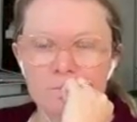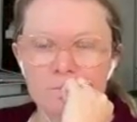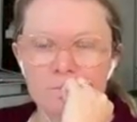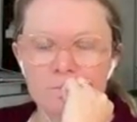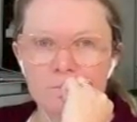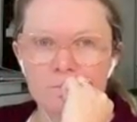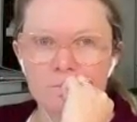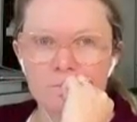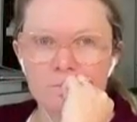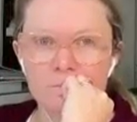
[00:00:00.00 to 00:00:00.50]

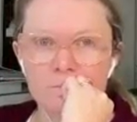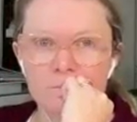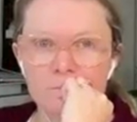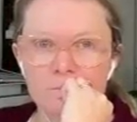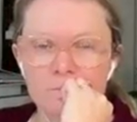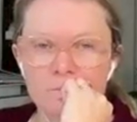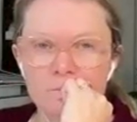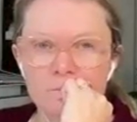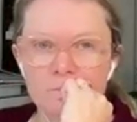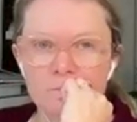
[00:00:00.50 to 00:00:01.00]

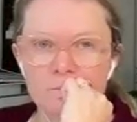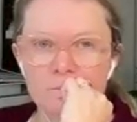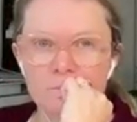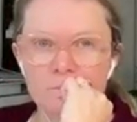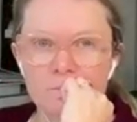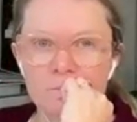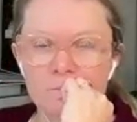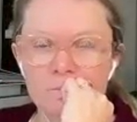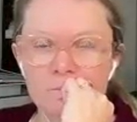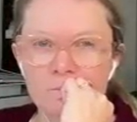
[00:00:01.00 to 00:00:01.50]

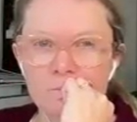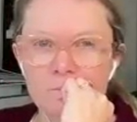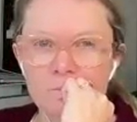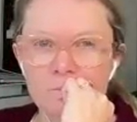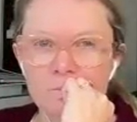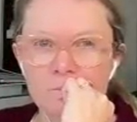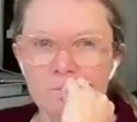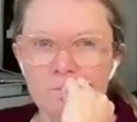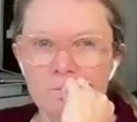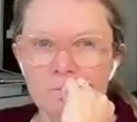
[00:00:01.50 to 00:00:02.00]

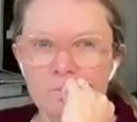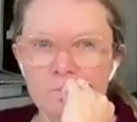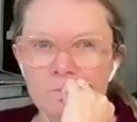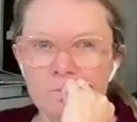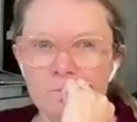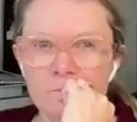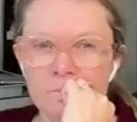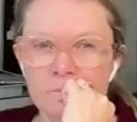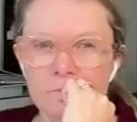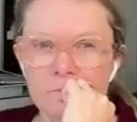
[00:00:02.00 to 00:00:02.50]

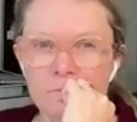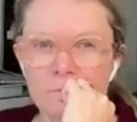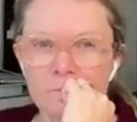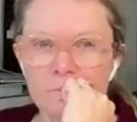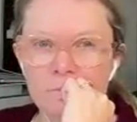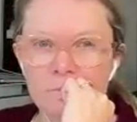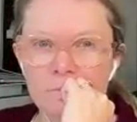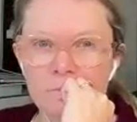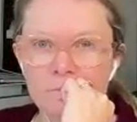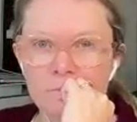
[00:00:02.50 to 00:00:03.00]

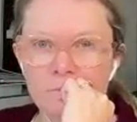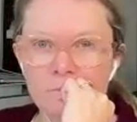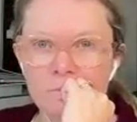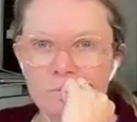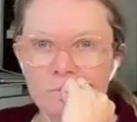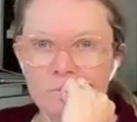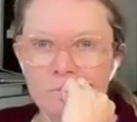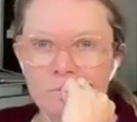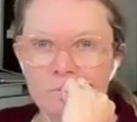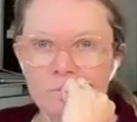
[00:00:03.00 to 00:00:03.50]

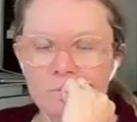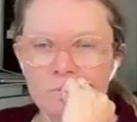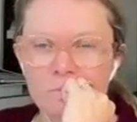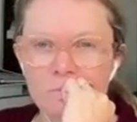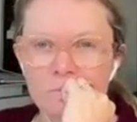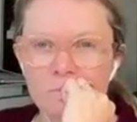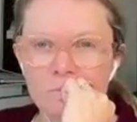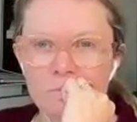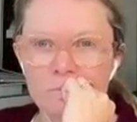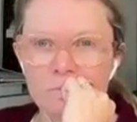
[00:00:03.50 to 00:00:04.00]

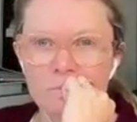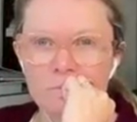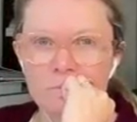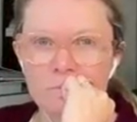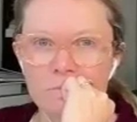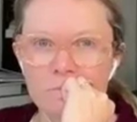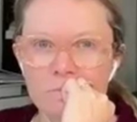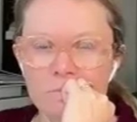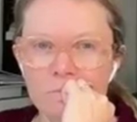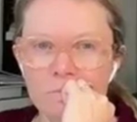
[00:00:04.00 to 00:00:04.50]

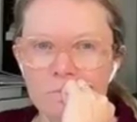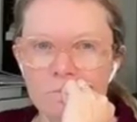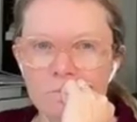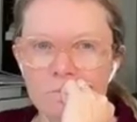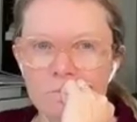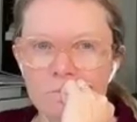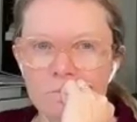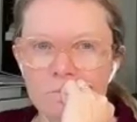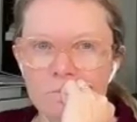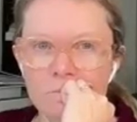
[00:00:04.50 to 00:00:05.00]

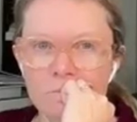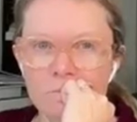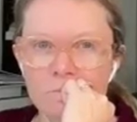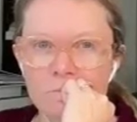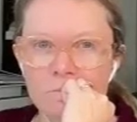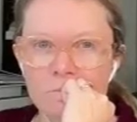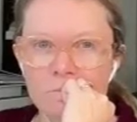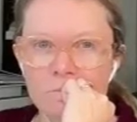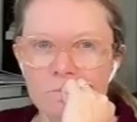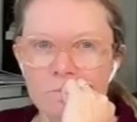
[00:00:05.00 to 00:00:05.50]
[no speech]